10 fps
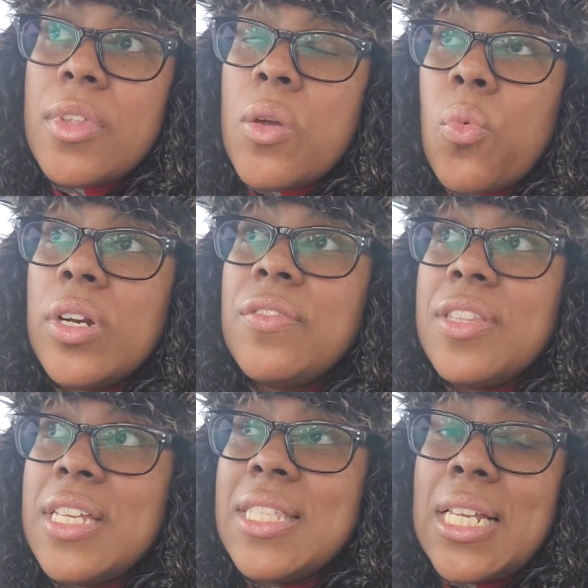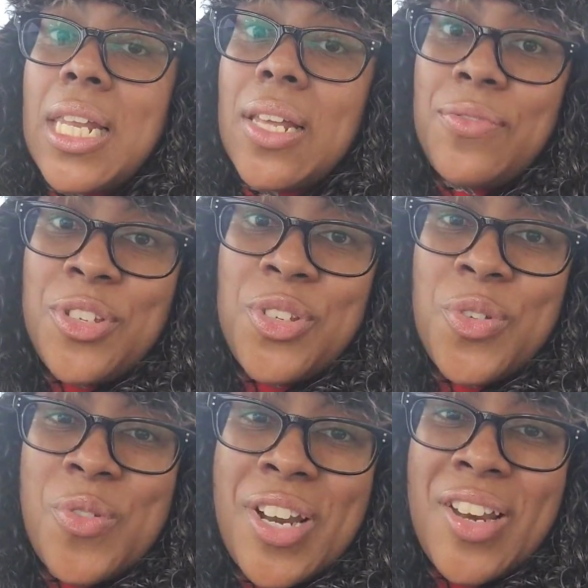One of the things I love to
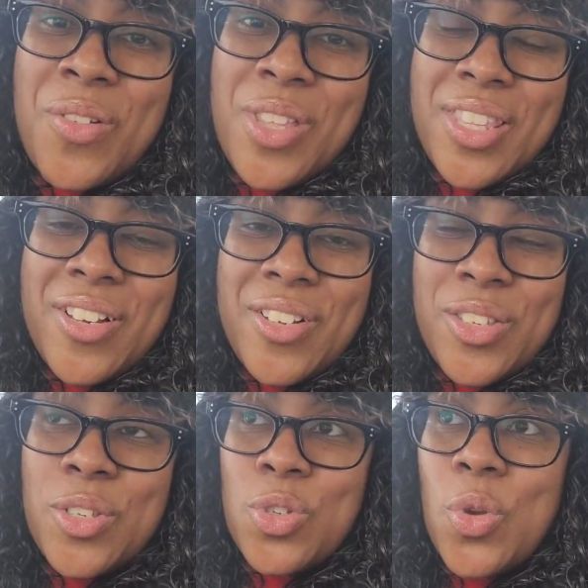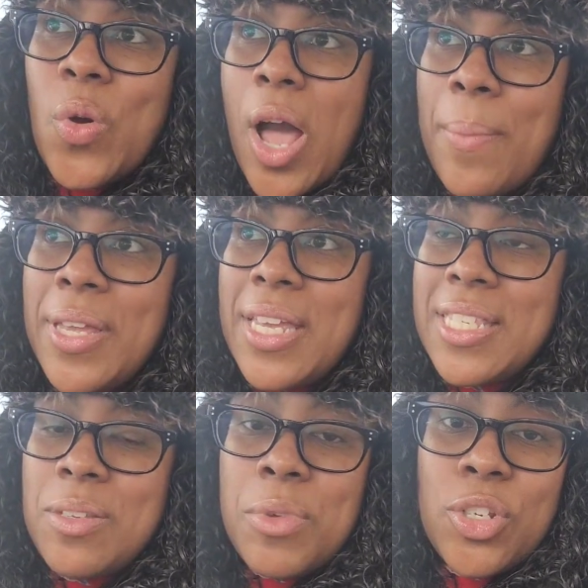do when I know that there's snow coming is
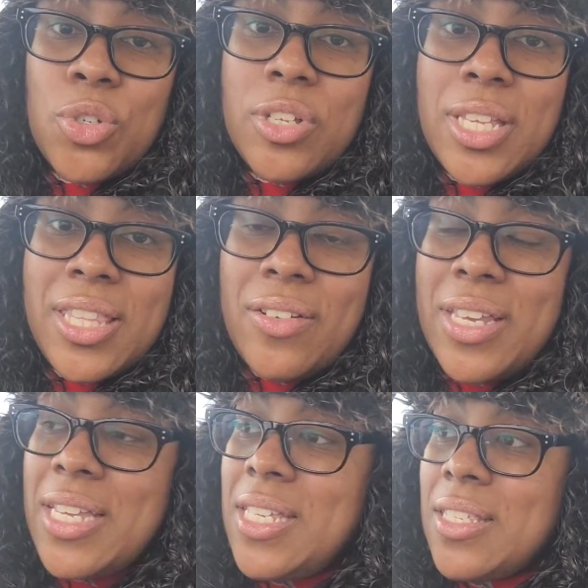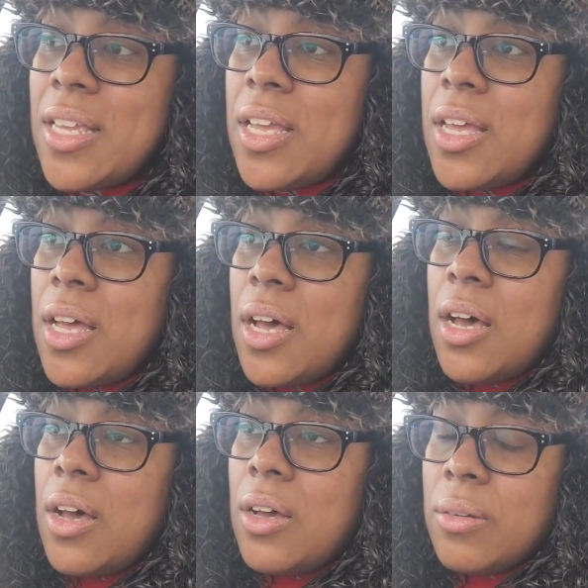to make sure that there is
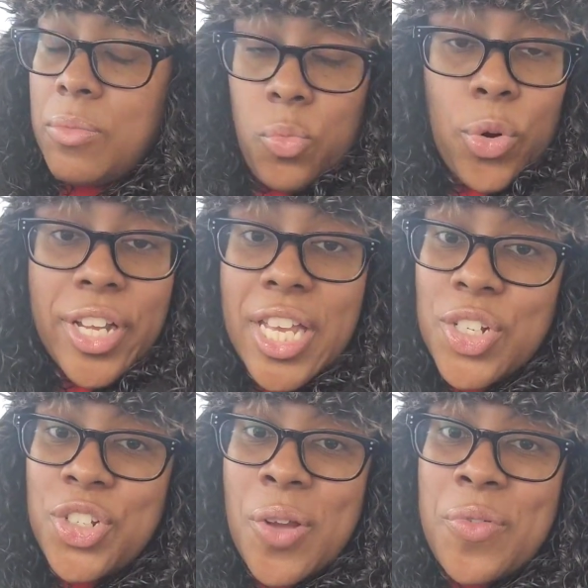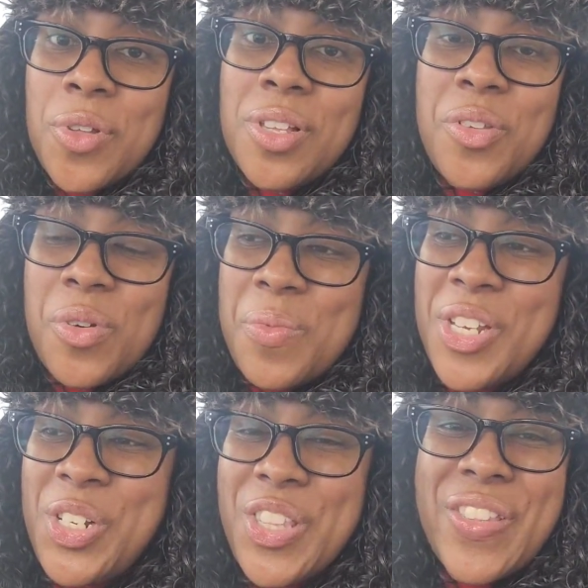a working shovel. You want to make
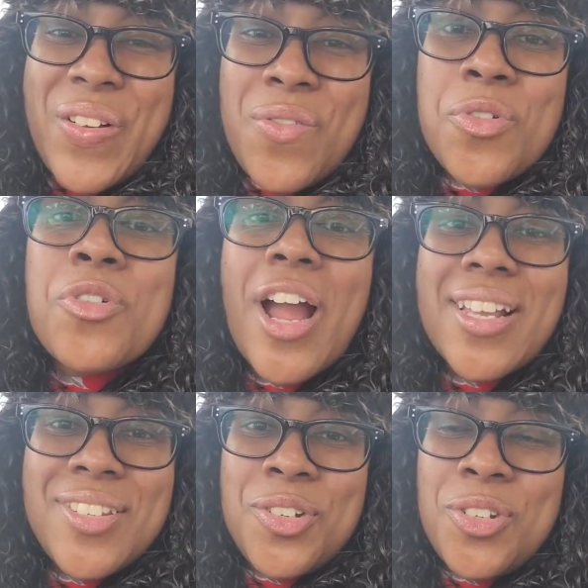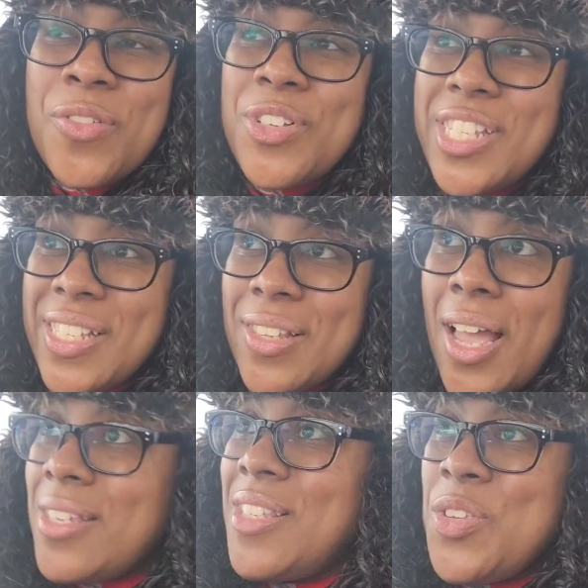sure that there are no cracks in your shovel. The
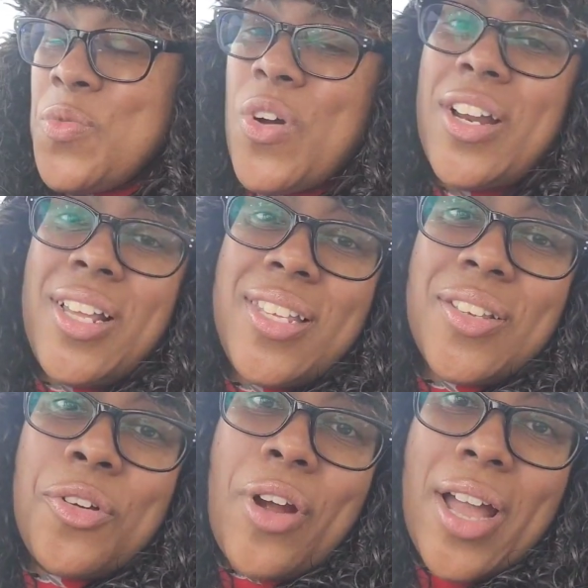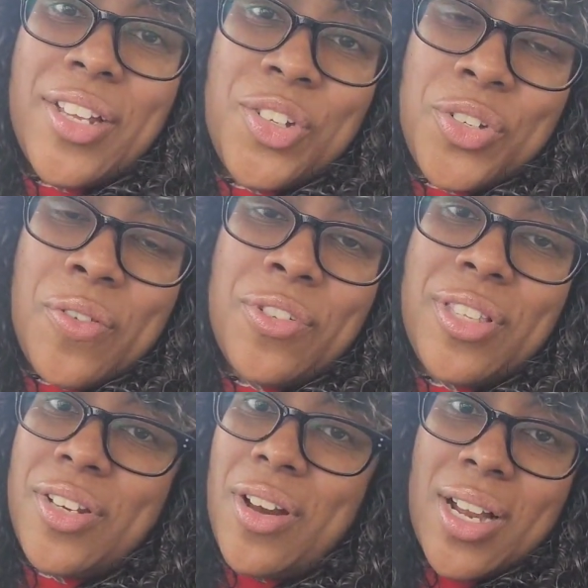last thing you want is a crack in your shovel and
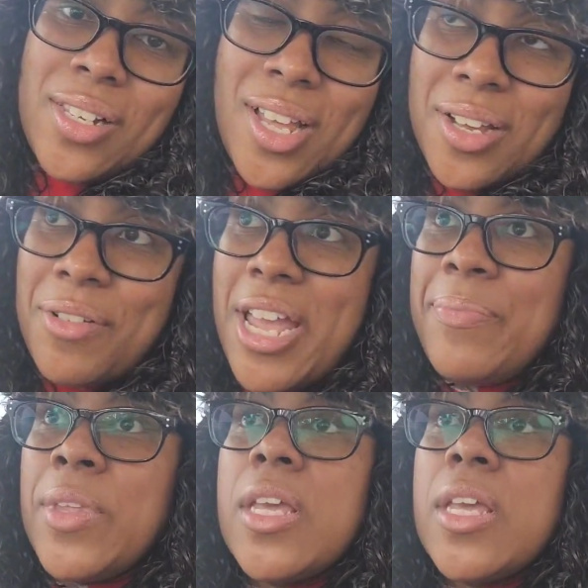then you're out of luck, right?